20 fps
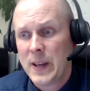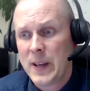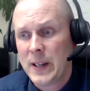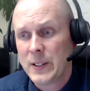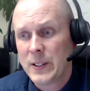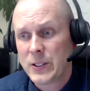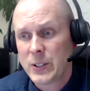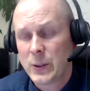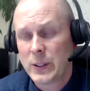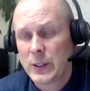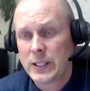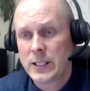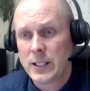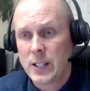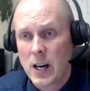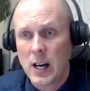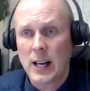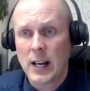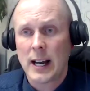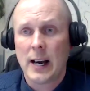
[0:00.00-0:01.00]
And so it's
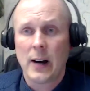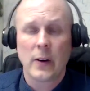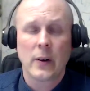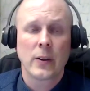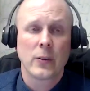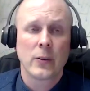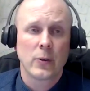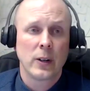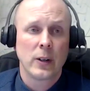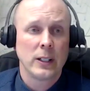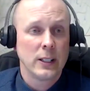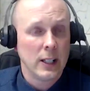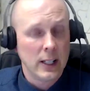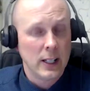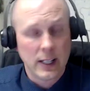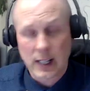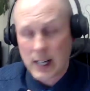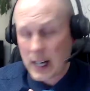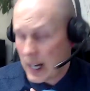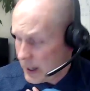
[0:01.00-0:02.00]
not out of the,
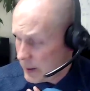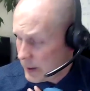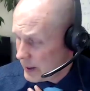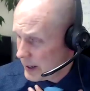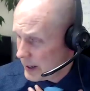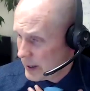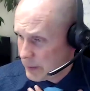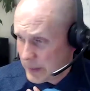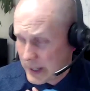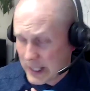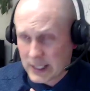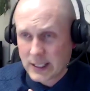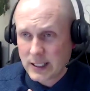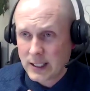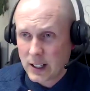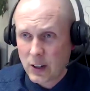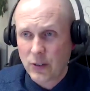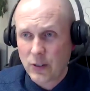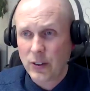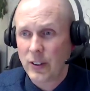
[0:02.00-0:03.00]
and I and
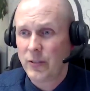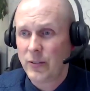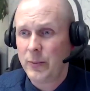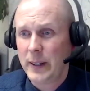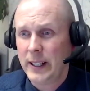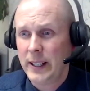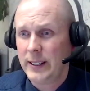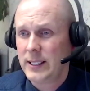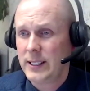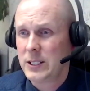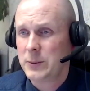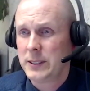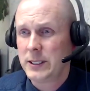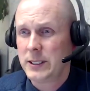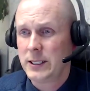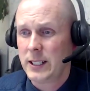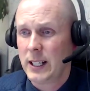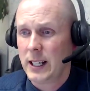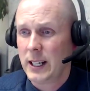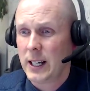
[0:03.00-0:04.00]
myself have made this
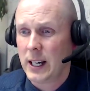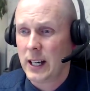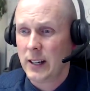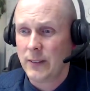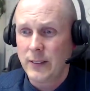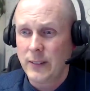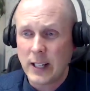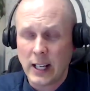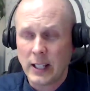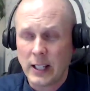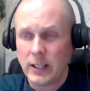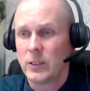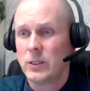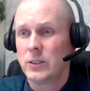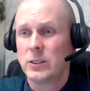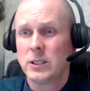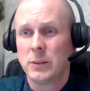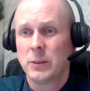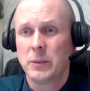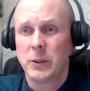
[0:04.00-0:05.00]
mistake. I have
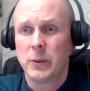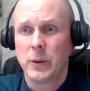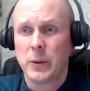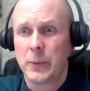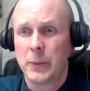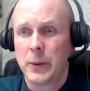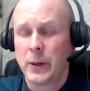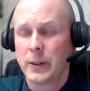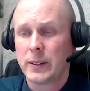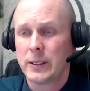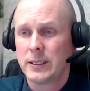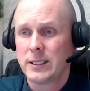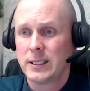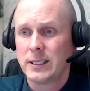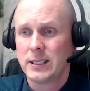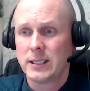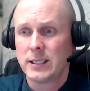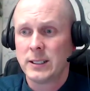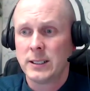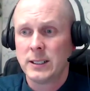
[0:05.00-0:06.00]
diagnosed somebody with
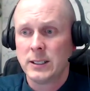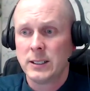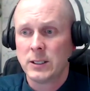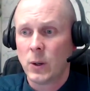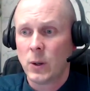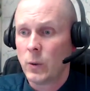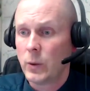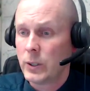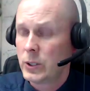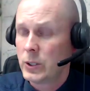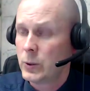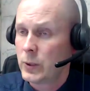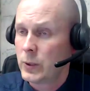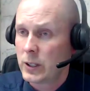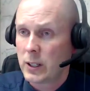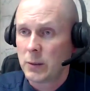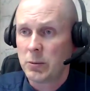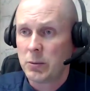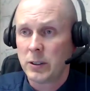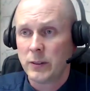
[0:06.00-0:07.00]
Parkinson's disease only to a
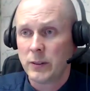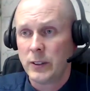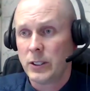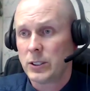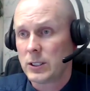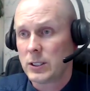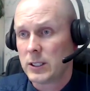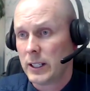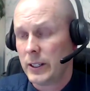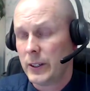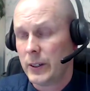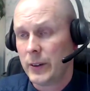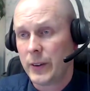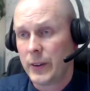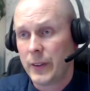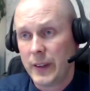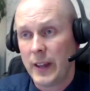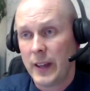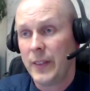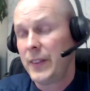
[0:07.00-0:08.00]
couple of years later,
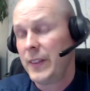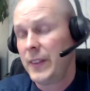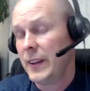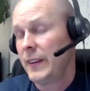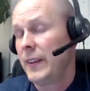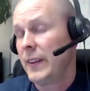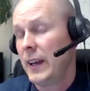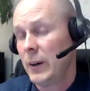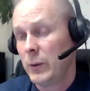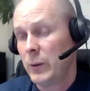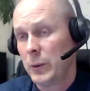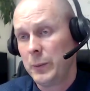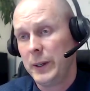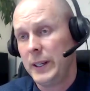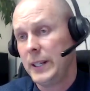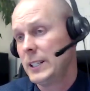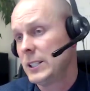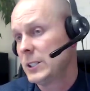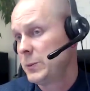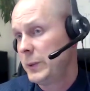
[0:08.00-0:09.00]
then think they were
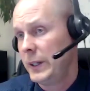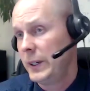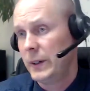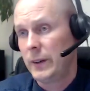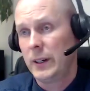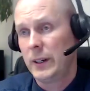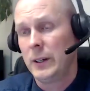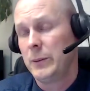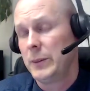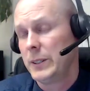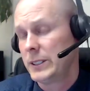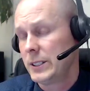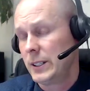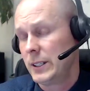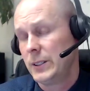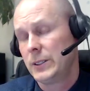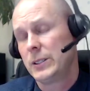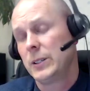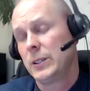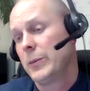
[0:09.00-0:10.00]
PSP or
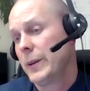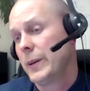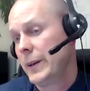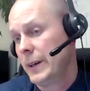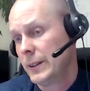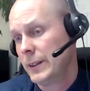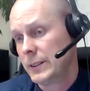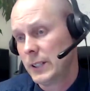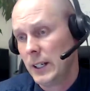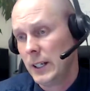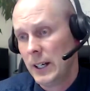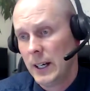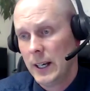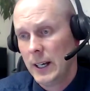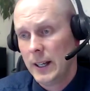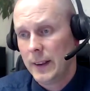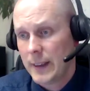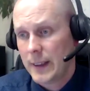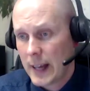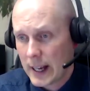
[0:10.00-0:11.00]
MSA or something else.
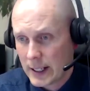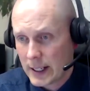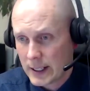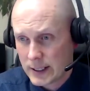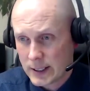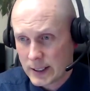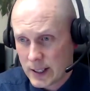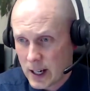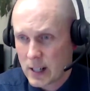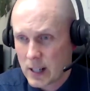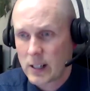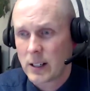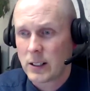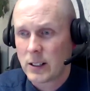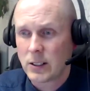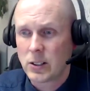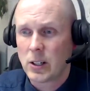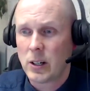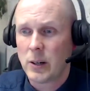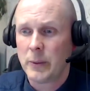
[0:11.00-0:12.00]
That is not an
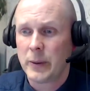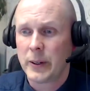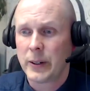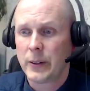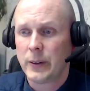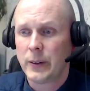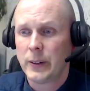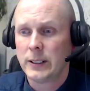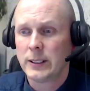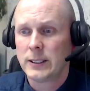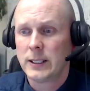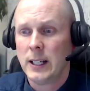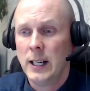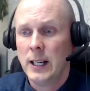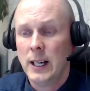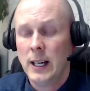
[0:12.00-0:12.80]
uncommon occurrence.